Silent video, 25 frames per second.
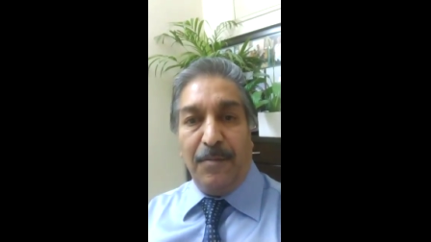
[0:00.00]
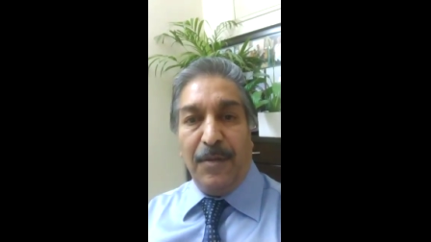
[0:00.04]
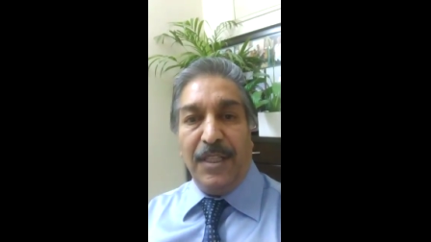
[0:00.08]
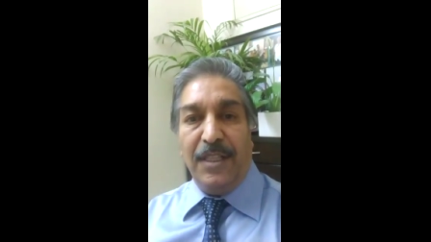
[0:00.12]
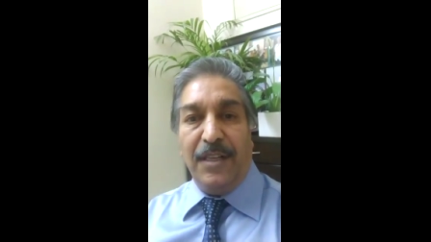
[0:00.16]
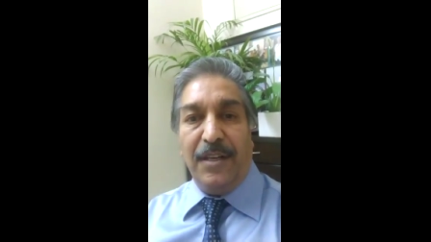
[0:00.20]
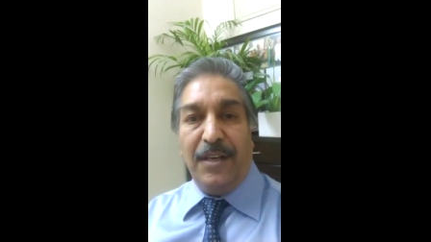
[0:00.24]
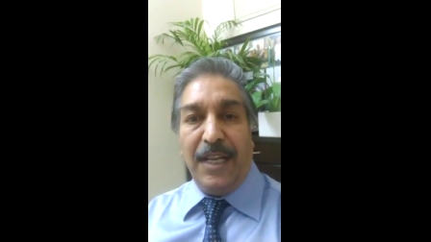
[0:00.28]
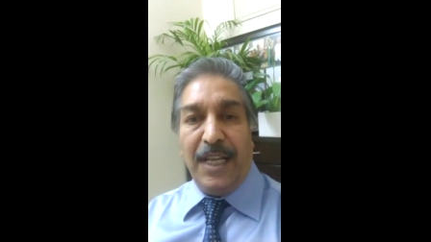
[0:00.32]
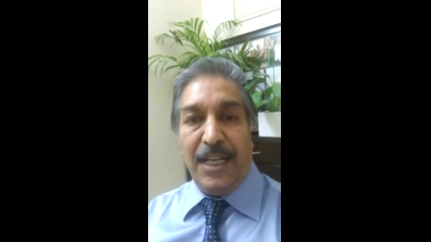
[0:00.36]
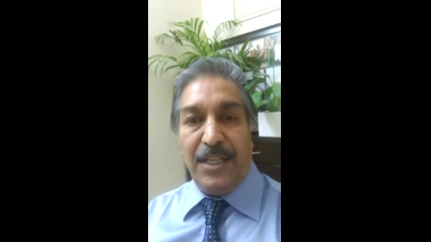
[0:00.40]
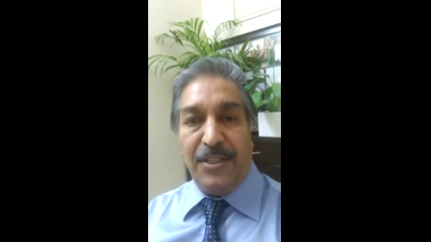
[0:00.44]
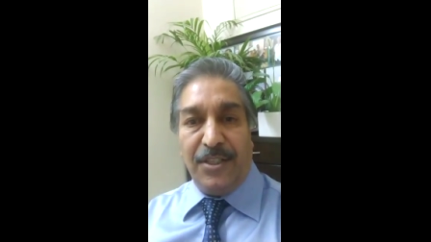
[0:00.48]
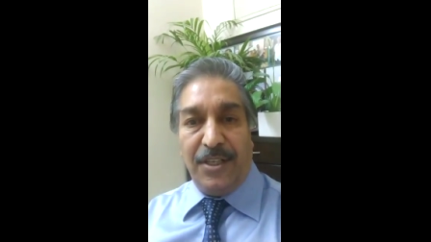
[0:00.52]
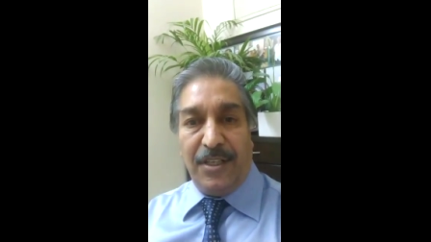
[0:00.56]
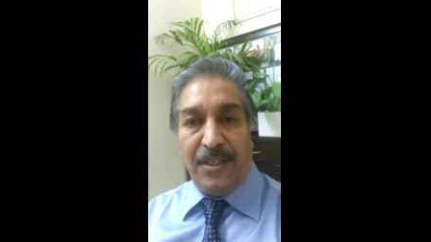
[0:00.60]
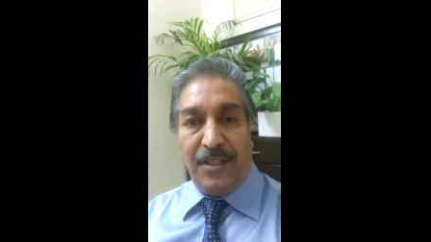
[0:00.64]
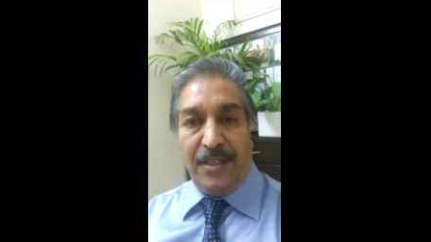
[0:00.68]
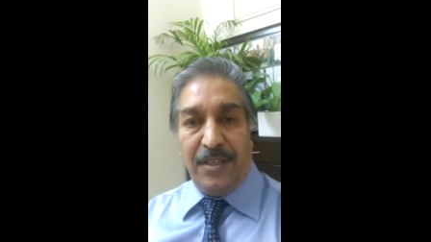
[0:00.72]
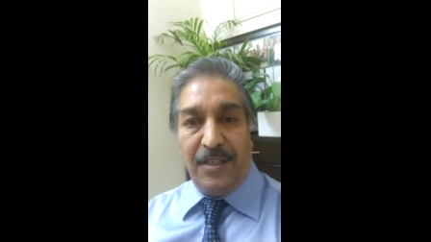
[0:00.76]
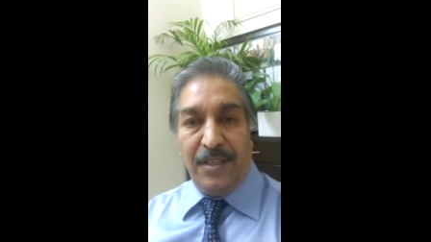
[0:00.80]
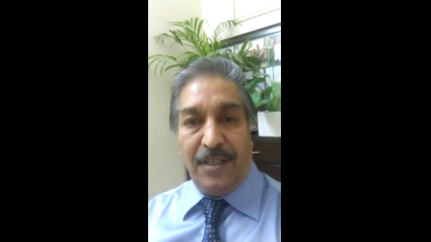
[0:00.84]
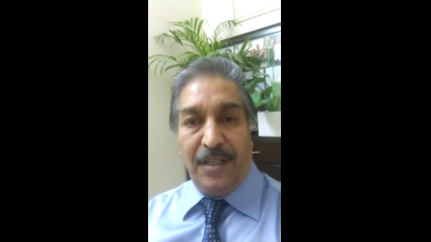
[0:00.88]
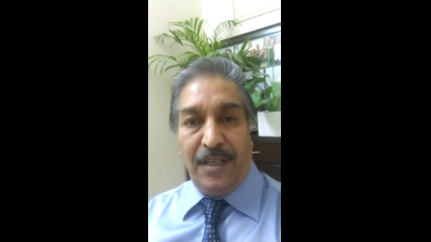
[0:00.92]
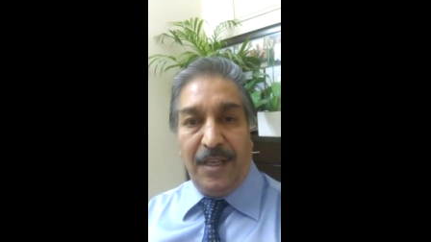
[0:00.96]
Mother
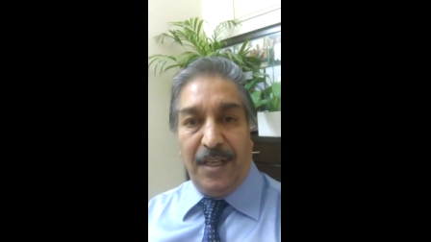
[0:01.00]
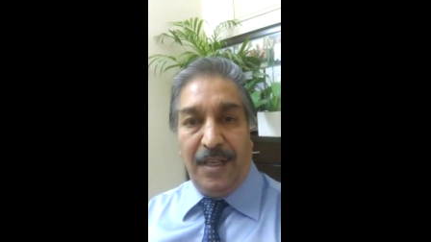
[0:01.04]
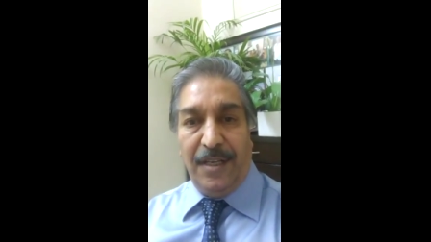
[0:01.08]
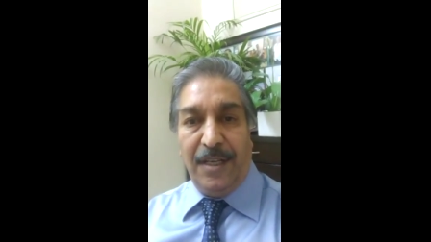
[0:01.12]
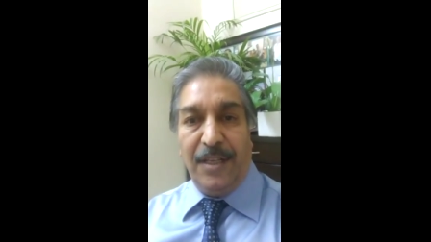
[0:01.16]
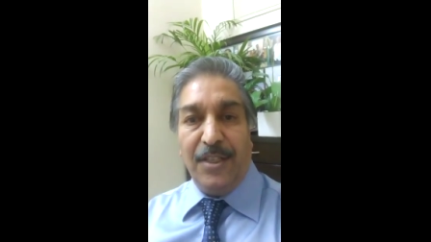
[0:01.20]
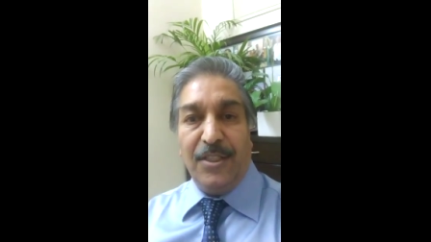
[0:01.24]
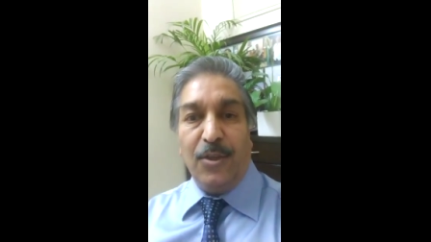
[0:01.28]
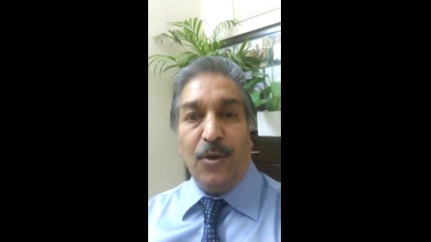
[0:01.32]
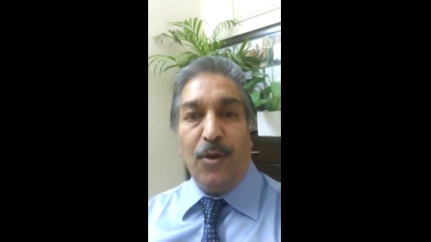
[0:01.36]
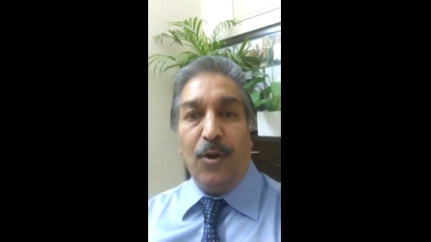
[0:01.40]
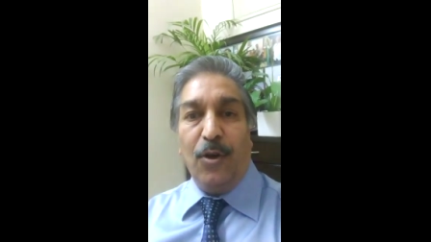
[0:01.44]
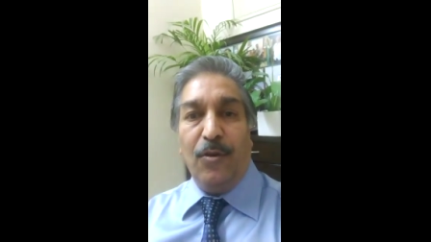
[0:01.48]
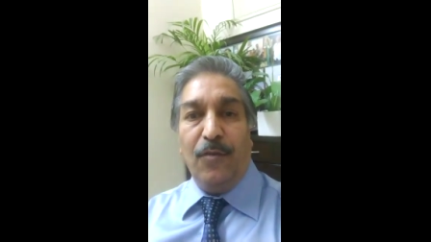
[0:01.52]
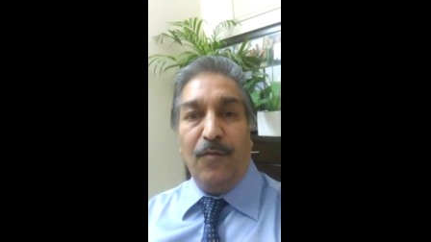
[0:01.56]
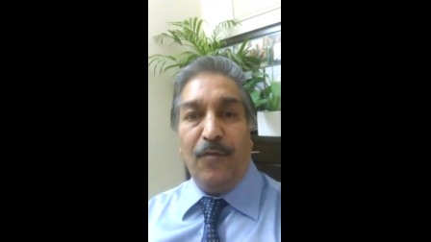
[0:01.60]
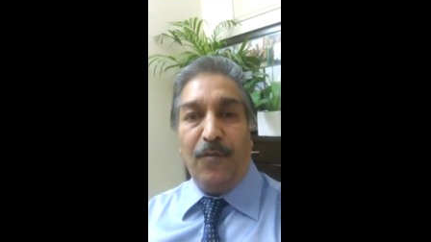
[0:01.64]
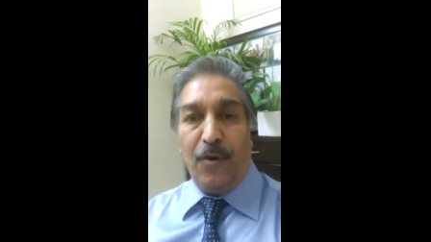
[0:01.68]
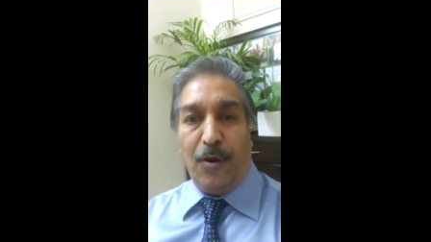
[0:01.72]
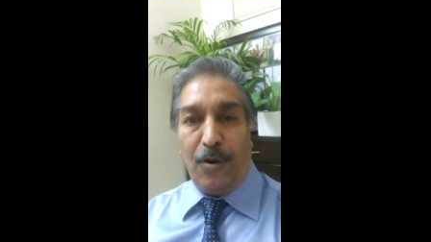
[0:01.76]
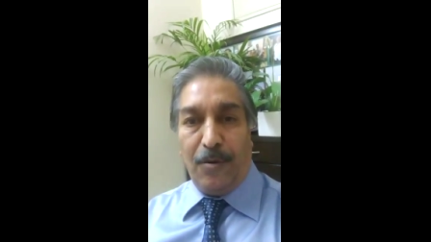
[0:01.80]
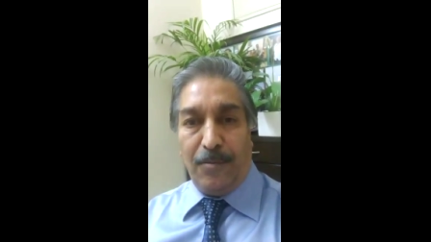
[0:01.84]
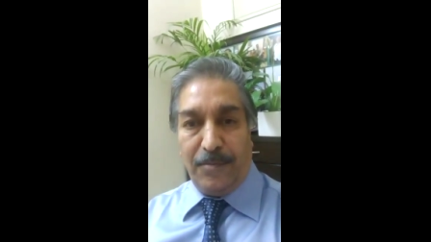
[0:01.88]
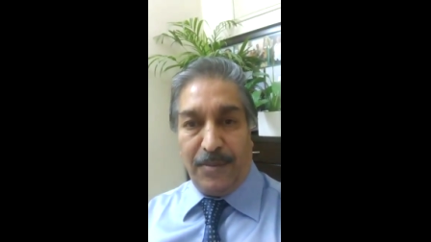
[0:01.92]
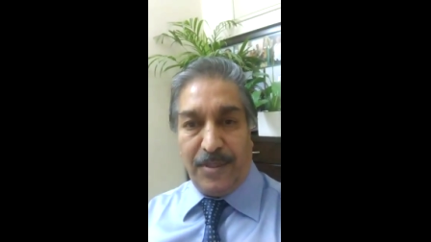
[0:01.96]
Nature in its all
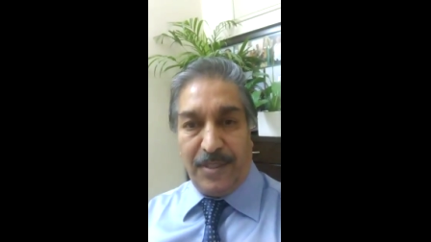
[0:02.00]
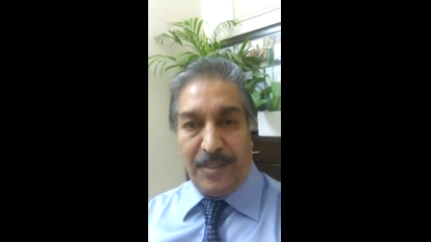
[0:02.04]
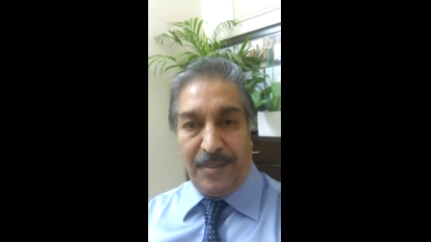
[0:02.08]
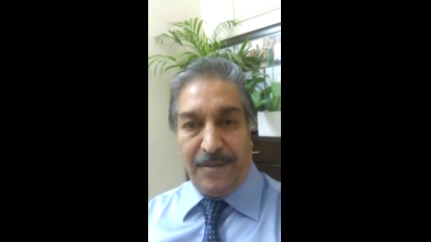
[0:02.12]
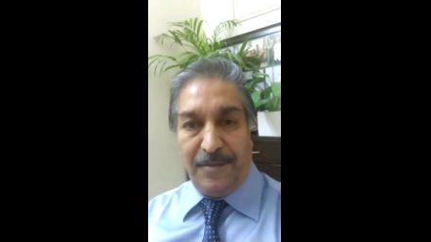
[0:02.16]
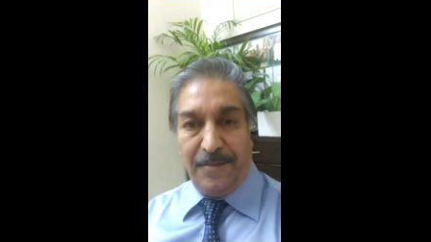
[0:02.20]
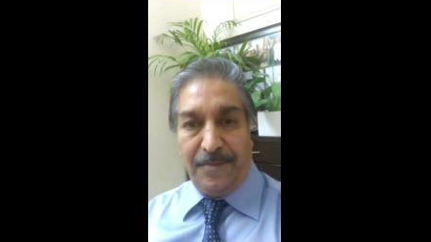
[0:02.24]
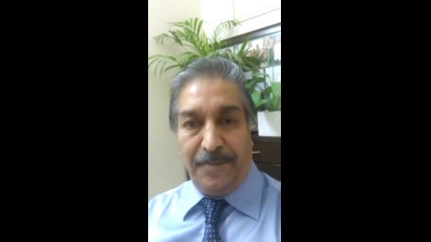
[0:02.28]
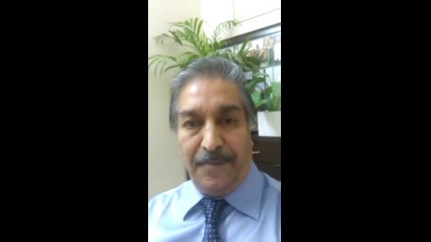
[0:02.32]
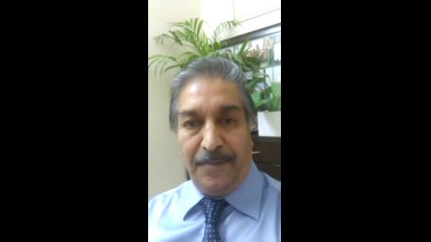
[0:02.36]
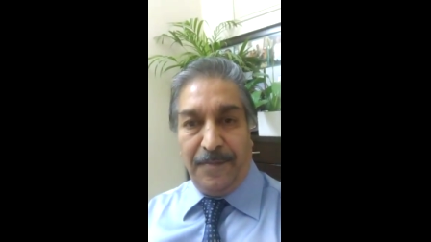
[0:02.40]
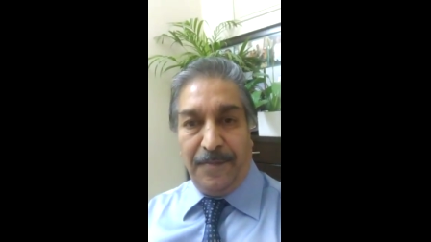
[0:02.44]
forms.